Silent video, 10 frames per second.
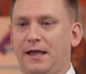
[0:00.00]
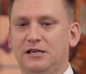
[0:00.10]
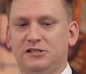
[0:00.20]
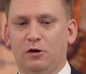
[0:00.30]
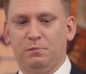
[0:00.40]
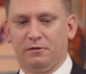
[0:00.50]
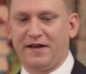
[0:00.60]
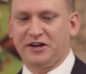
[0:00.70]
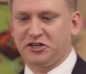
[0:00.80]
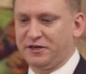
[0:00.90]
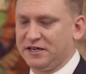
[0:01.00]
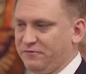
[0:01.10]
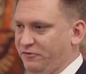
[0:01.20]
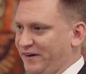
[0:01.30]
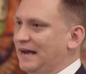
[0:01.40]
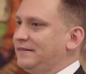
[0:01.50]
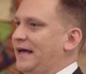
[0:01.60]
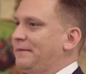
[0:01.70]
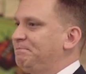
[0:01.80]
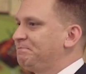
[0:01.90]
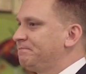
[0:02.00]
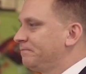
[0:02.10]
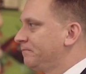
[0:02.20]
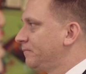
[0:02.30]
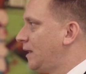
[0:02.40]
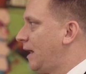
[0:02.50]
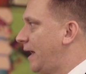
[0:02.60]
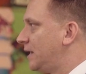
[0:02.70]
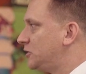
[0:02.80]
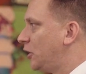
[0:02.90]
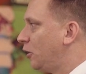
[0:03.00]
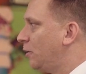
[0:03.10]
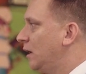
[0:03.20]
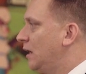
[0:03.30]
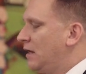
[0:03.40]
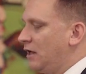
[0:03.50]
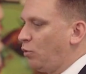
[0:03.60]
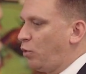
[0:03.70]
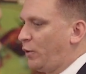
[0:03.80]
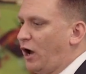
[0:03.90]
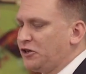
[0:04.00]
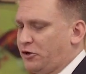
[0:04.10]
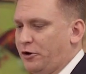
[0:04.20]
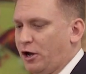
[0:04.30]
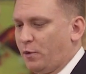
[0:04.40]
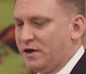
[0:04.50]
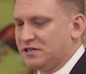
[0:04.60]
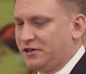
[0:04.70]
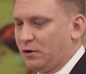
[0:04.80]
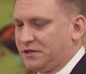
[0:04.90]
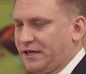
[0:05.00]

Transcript: And so perfectionists forget that. And so what we also know is that those